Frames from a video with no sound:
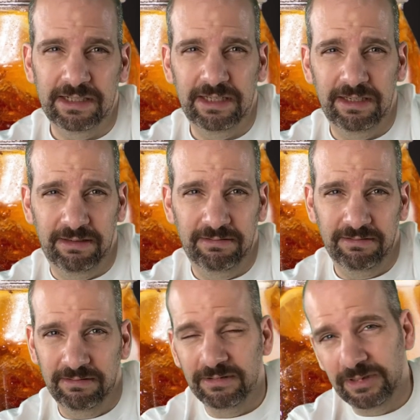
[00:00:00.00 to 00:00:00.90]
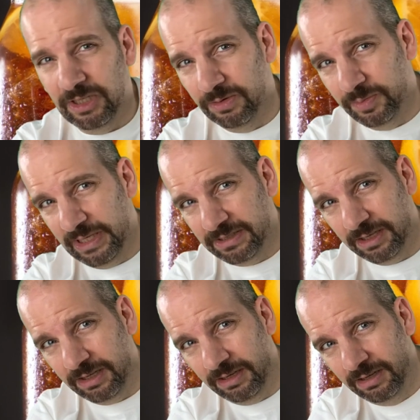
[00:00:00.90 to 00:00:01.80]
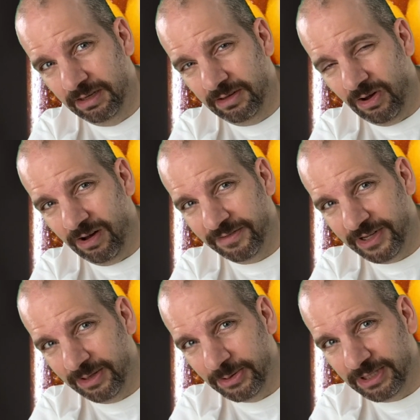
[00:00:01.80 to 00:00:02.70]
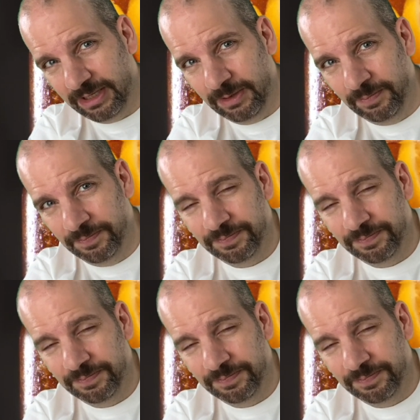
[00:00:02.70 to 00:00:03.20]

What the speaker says: ting, basically off-color tea.